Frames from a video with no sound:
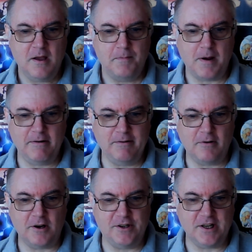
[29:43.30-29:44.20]
Very
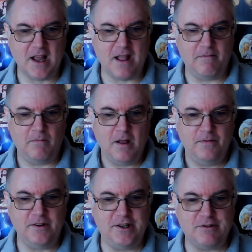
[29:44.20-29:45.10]
Right Again.
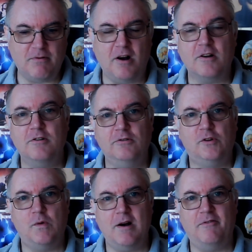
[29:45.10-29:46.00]
This is what I call
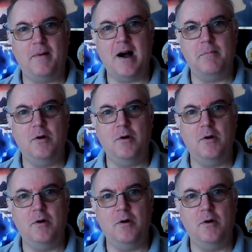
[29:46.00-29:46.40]
12-bar